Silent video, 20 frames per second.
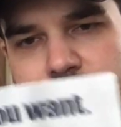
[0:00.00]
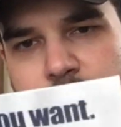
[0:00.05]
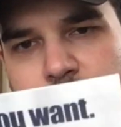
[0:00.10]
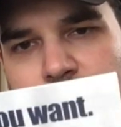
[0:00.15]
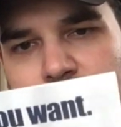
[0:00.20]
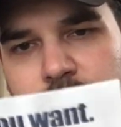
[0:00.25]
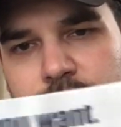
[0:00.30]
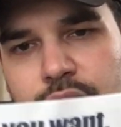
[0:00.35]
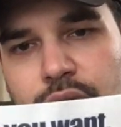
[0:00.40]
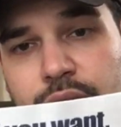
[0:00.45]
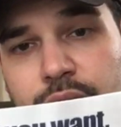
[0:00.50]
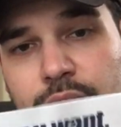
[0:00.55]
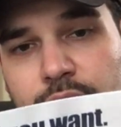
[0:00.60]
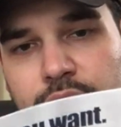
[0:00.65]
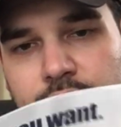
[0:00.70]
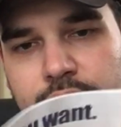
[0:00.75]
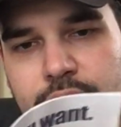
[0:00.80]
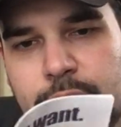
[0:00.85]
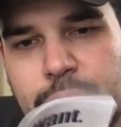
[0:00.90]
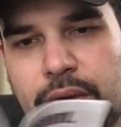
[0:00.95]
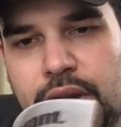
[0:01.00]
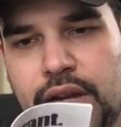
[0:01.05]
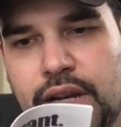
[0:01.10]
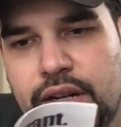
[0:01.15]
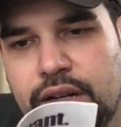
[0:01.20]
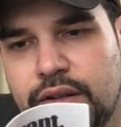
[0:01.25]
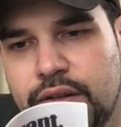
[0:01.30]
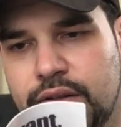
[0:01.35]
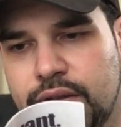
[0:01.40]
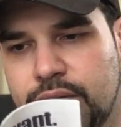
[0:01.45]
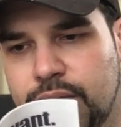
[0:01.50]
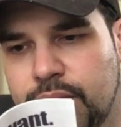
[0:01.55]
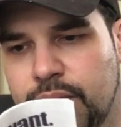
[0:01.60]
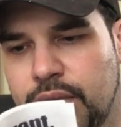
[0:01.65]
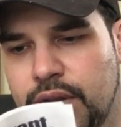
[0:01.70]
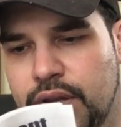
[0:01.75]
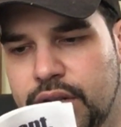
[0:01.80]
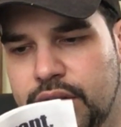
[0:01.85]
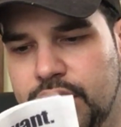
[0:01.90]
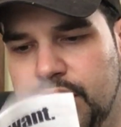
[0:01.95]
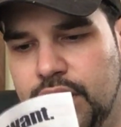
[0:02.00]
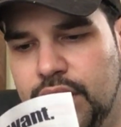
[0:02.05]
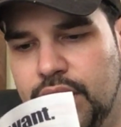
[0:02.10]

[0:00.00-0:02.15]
I'm not sure if it really expired, but